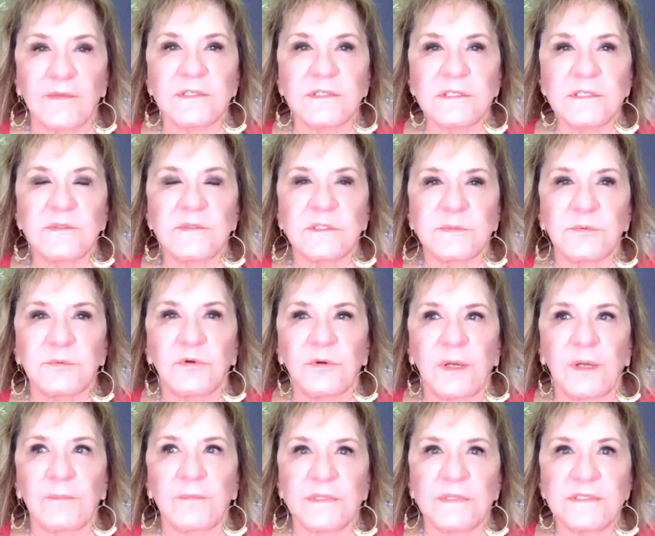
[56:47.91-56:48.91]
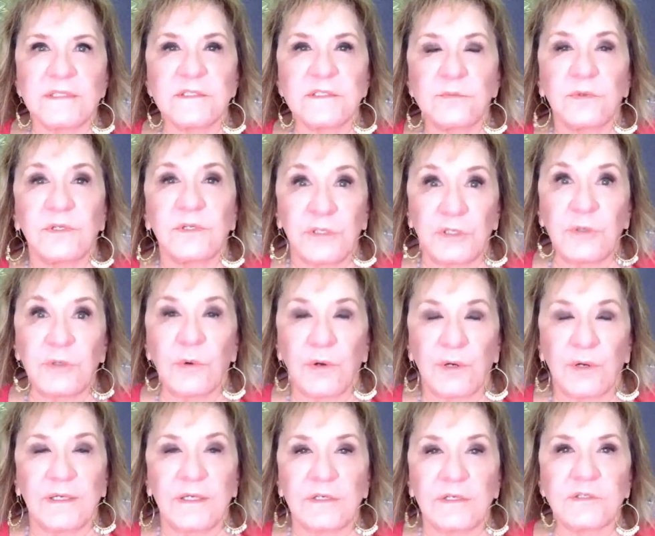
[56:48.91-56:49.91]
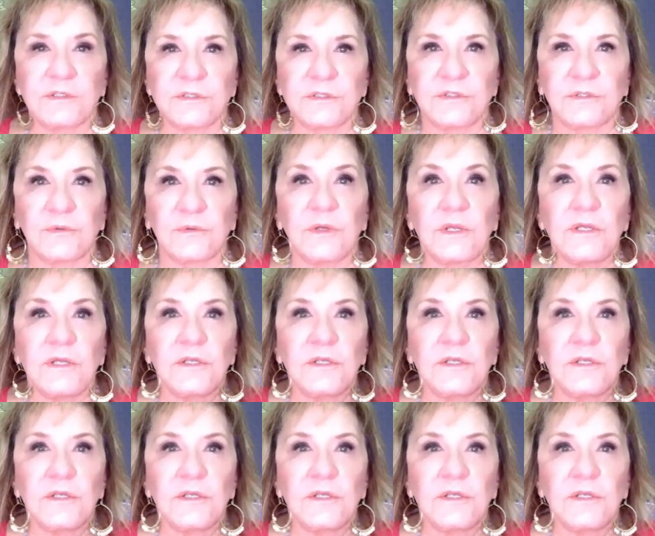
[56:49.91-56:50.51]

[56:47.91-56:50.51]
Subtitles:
This is this program. This is what you are here to do.